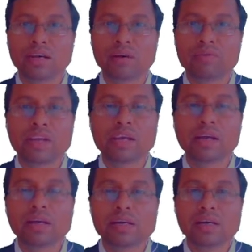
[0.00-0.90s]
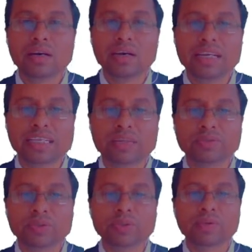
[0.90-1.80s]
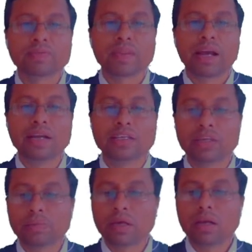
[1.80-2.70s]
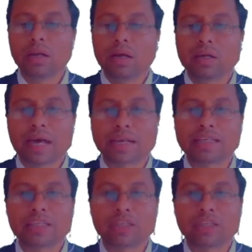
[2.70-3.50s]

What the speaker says: winning interview. And typical targeted